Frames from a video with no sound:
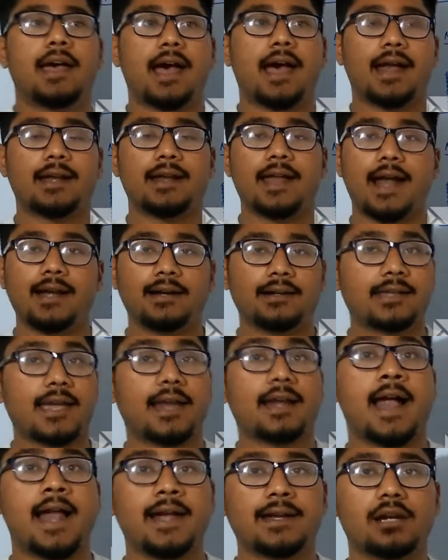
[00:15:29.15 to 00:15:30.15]
and
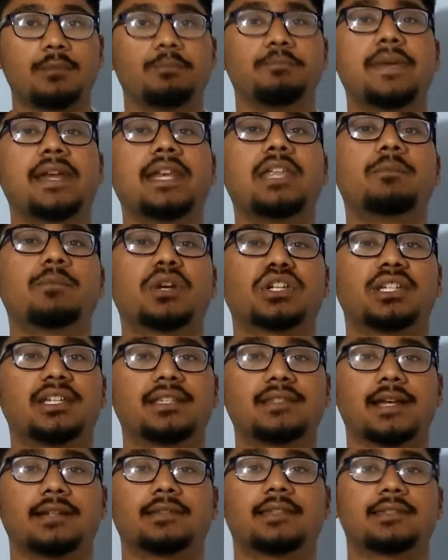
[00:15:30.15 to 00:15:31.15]
can handle many
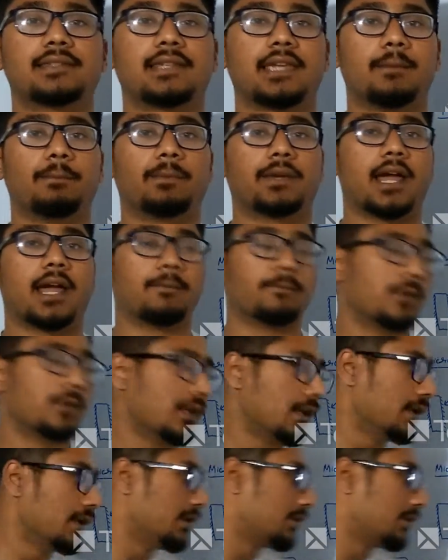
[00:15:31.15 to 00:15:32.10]
machines at the same time.